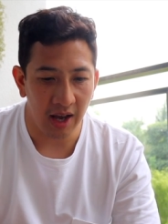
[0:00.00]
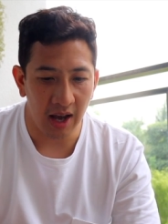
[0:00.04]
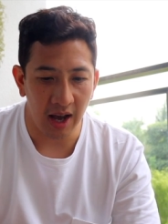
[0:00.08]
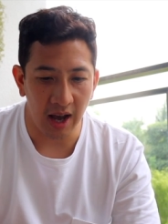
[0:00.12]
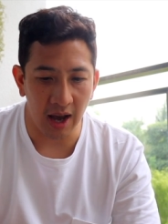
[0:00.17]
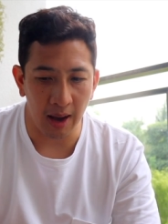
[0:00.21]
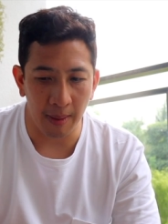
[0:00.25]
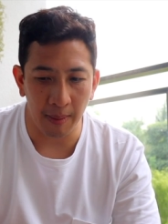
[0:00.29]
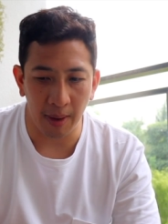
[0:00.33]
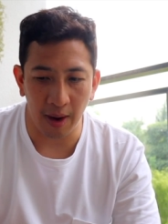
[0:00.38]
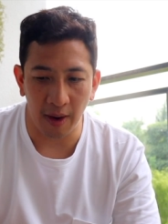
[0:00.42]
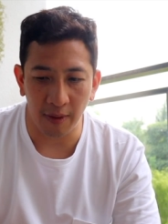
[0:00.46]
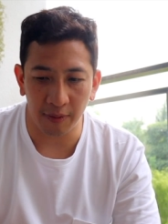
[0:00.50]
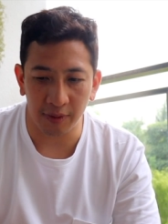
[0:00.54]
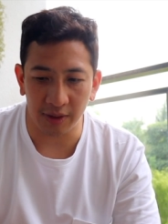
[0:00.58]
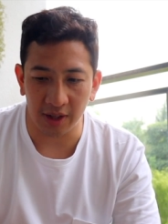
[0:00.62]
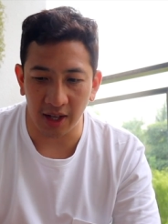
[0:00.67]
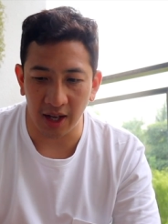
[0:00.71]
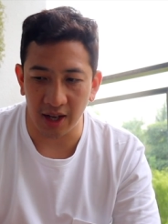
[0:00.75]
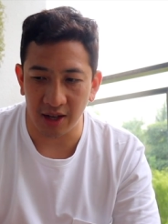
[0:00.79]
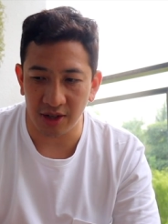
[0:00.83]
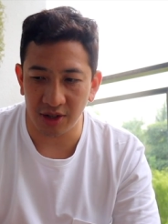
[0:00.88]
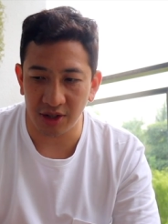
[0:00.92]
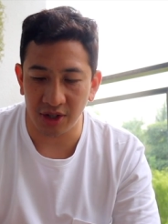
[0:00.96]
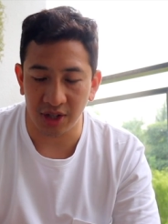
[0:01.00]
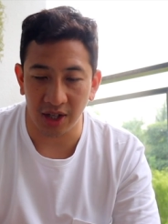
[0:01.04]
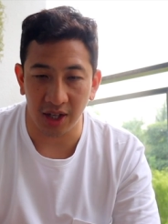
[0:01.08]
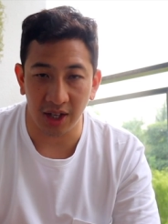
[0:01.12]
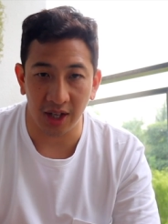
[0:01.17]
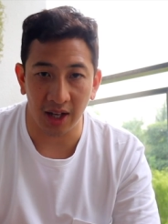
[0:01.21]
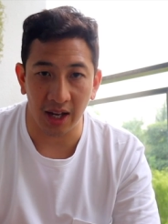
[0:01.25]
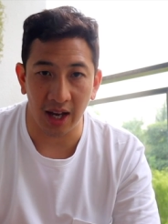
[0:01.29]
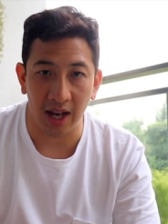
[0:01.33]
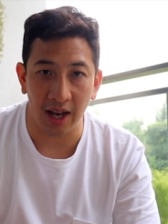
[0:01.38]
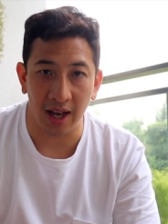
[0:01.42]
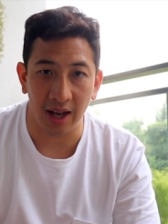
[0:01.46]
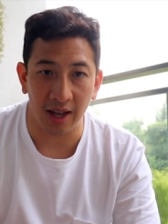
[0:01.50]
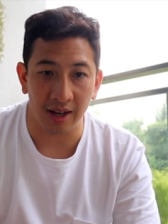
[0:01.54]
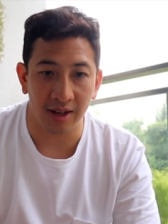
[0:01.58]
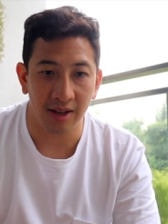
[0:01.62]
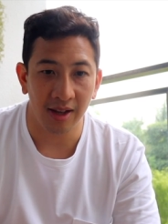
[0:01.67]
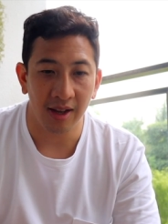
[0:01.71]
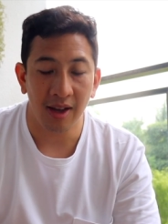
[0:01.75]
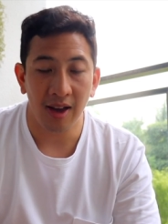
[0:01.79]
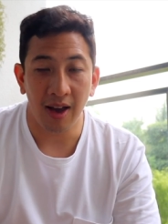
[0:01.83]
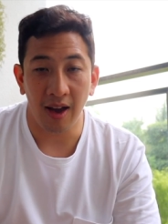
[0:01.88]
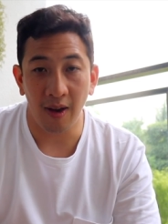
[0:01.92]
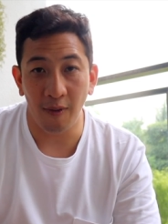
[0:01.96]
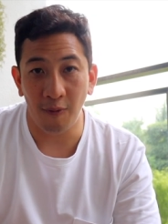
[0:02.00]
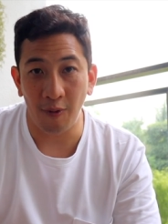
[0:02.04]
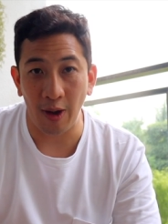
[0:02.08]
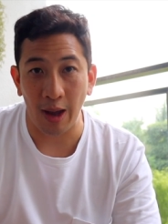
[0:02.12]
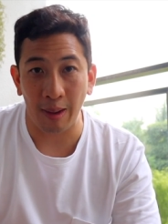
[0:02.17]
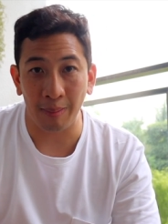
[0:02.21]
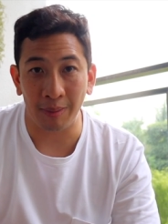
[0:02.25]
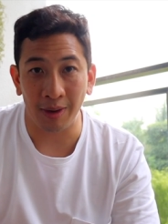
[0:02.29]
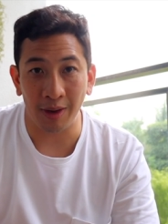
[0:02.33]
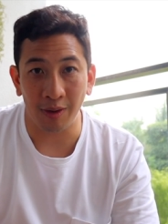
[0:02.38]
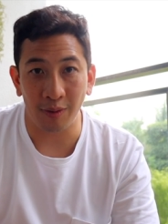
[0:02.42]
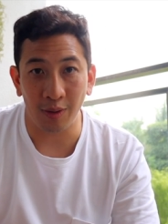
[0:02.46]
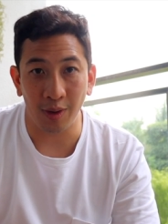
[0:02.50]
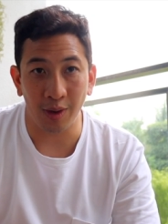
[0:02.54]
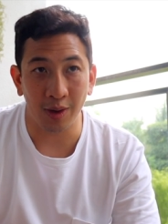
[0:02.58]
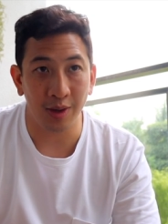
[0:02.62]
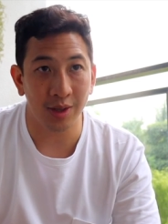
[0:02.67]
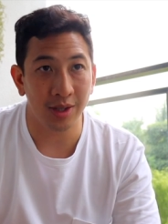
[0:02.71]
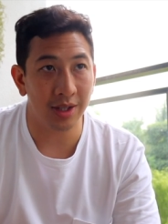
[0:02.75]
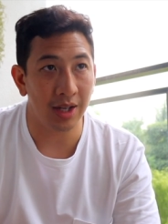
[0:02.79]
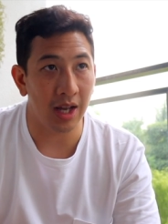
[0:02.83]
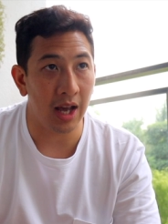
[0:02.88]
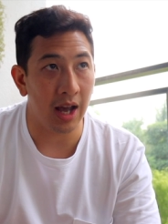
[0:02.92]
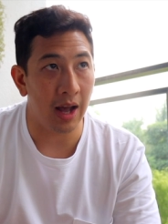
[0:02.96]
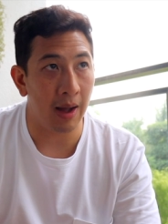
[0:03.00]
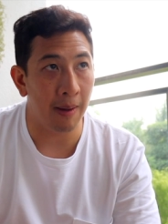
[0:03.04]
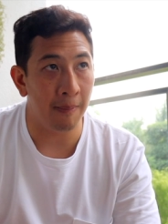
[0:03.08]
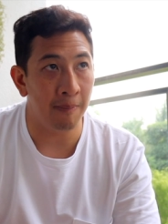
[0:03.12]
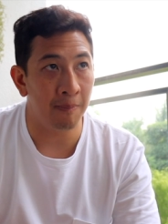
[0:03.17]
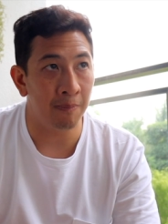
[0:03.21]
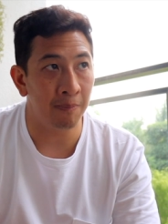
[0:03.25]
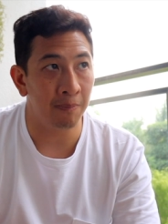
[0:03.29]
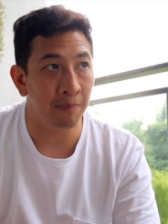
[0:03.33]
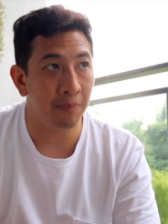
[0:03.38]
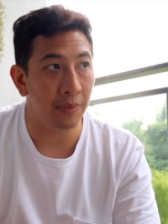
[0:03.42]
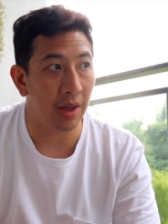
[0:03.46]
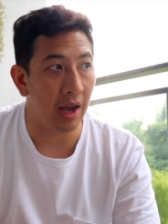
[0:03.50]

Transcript: um, after she and her family have used um,